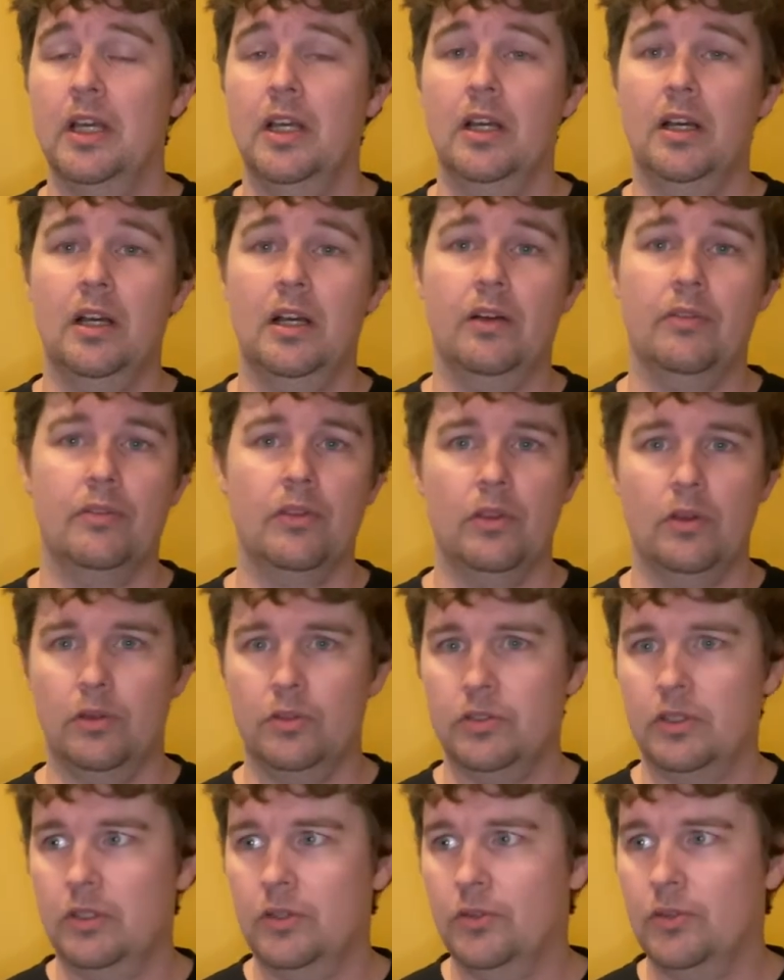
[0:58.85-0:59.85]
For those
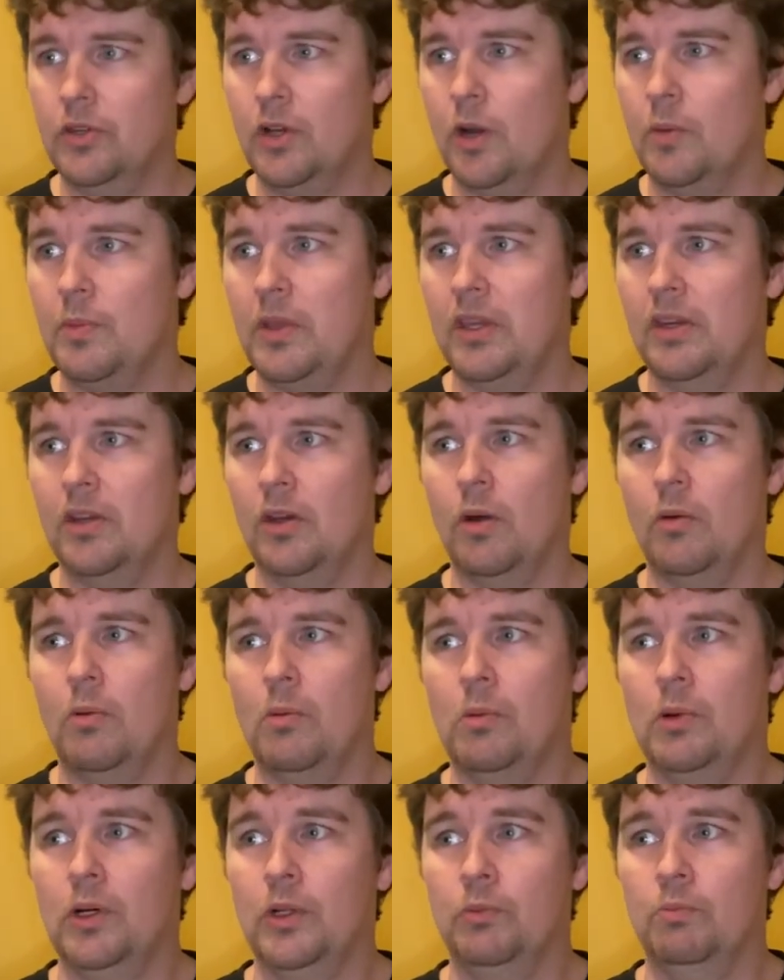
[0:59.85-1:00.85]
of you who know me, know I'm
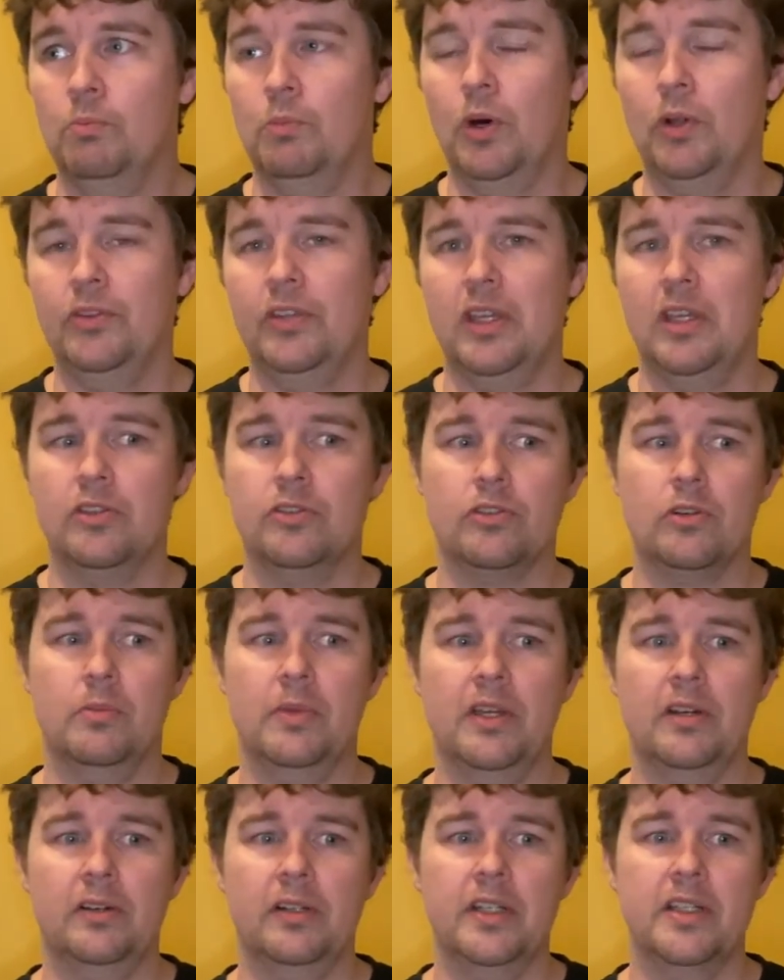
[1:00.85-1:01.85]
a
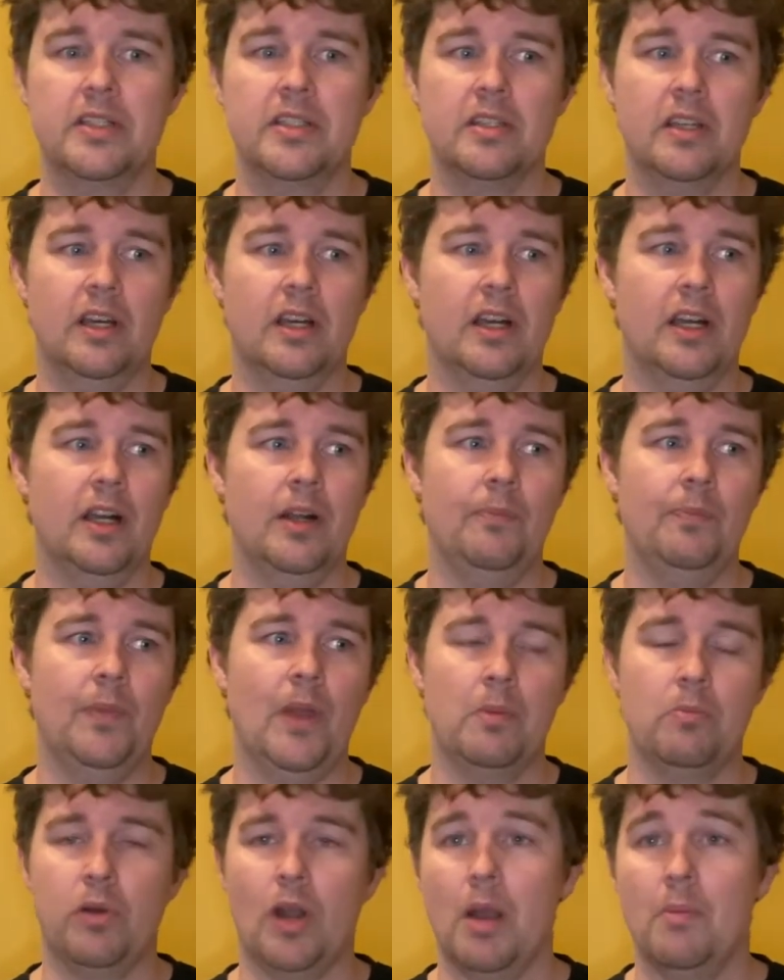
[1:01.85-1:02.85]
multi-instrumentalist. I
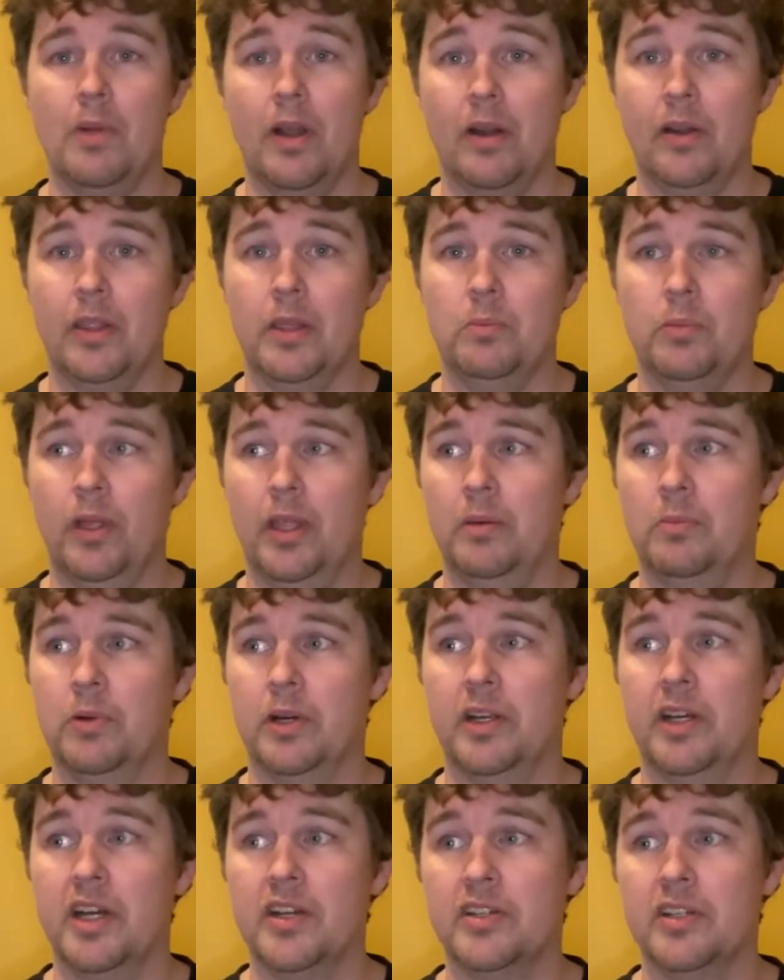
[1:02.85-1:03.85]
primarily play
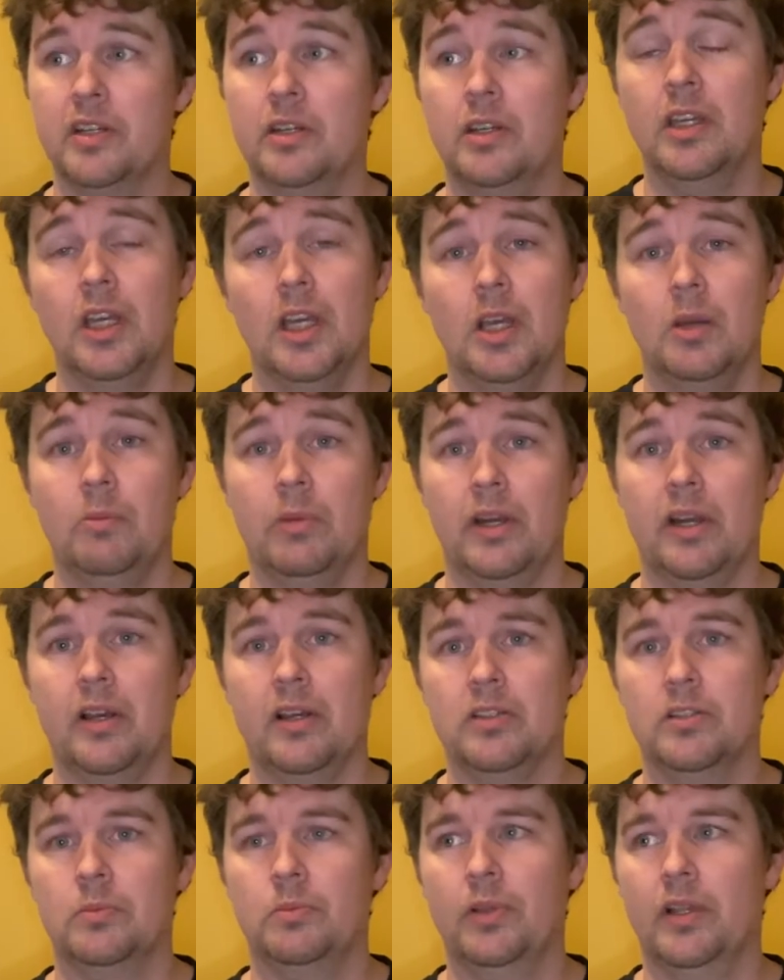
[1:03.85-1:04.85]
percussion, but I
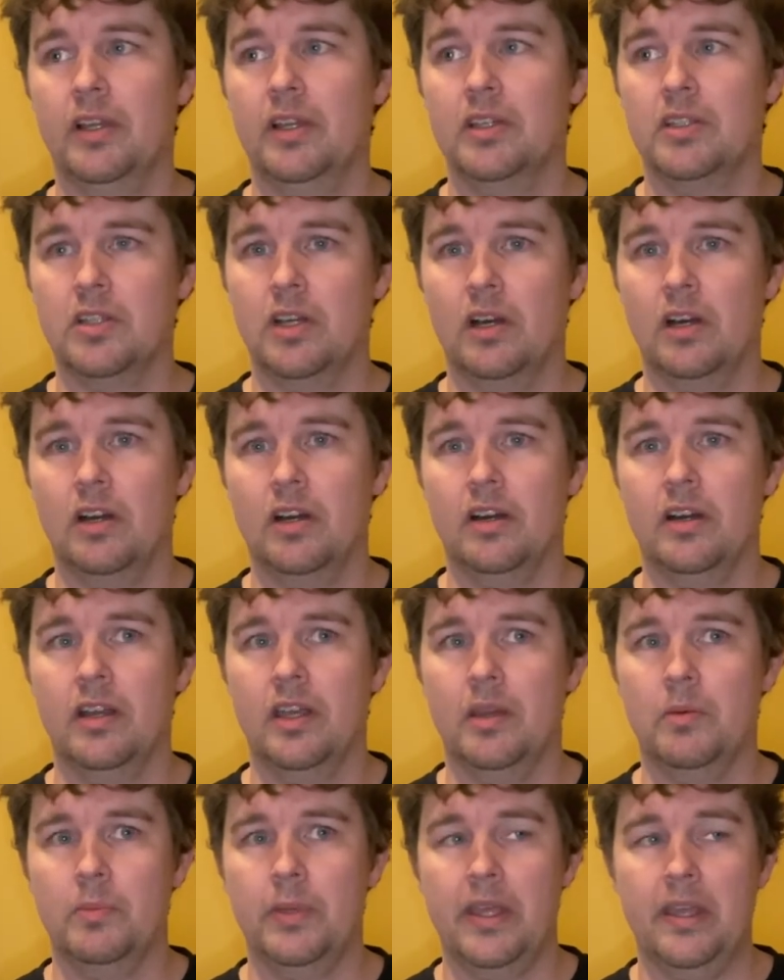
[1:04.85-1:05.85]
also play guitar
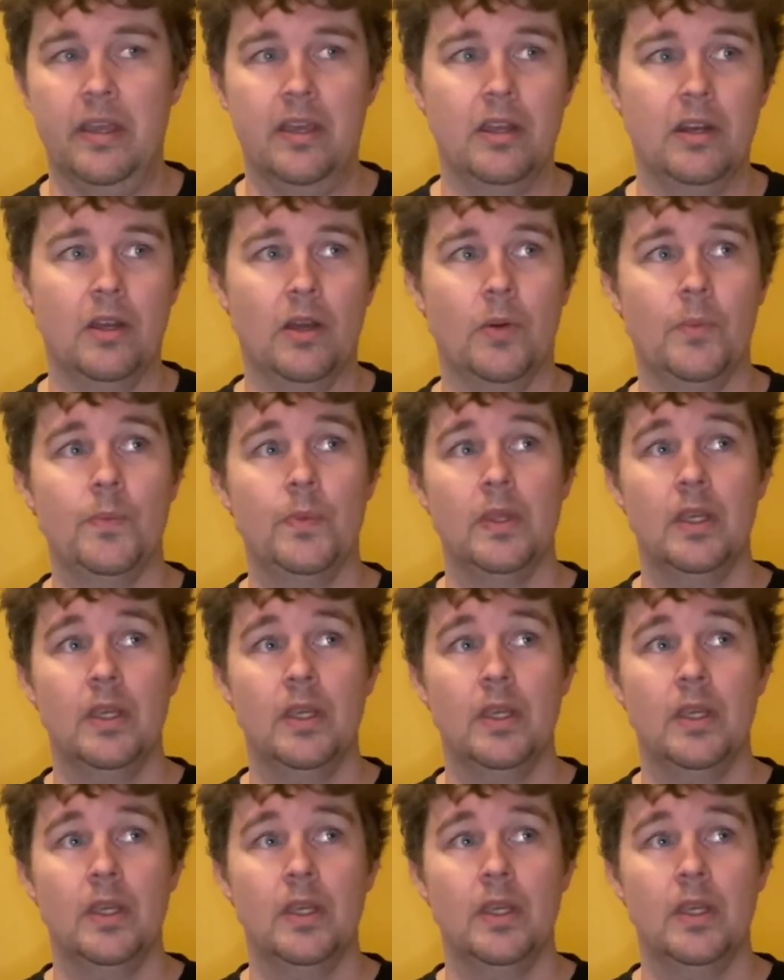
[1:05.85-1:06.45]
and piano.